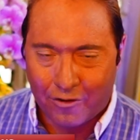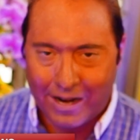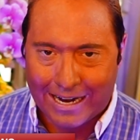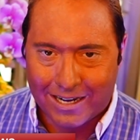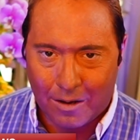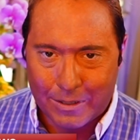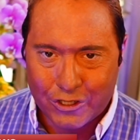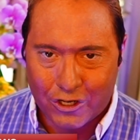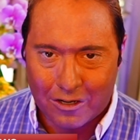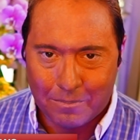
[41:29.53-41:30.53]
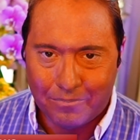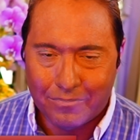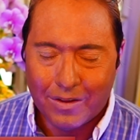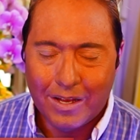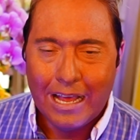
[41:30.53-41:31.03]
for, the, for an economic
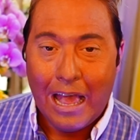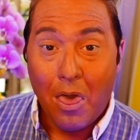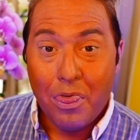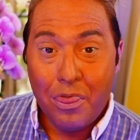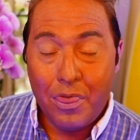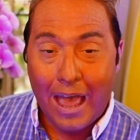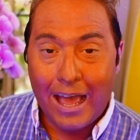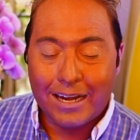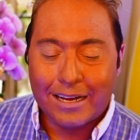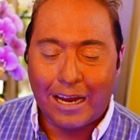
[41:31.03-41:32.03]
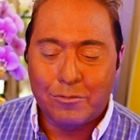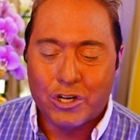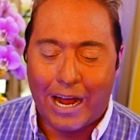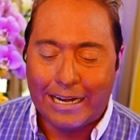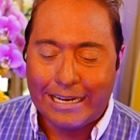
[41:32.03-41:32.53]
term. Then
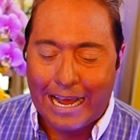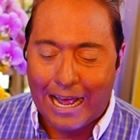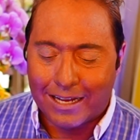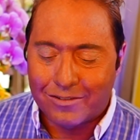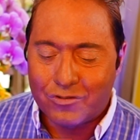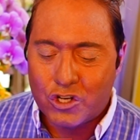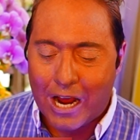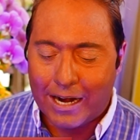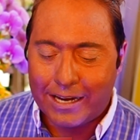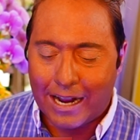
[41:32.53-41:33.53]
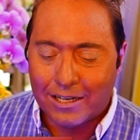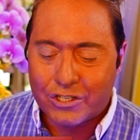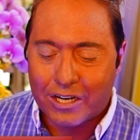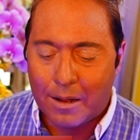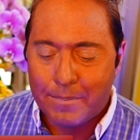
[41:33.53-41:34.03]
came Janet Yellen. Janet
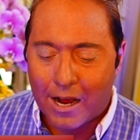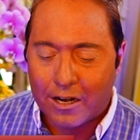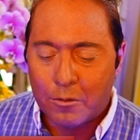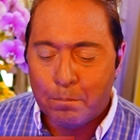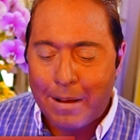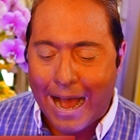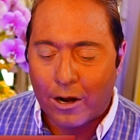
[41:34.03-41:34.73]
Yellen said, I'm not going to